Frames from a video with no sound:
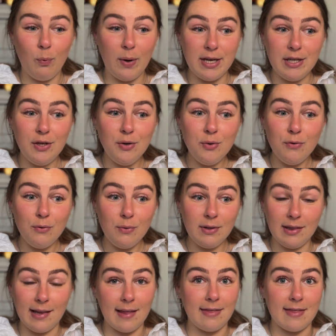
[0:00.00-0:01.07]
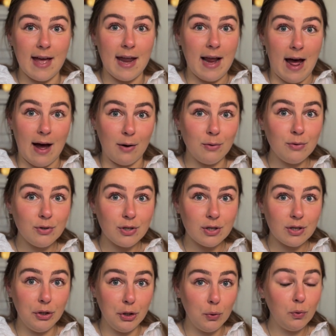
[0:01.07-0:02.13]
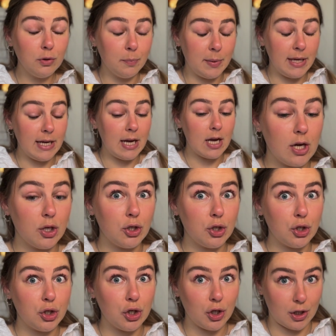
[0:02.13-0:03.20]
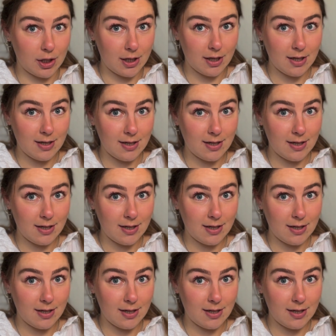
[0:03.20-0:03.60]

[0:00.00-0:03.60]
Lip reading: When you let that out, you will be shook.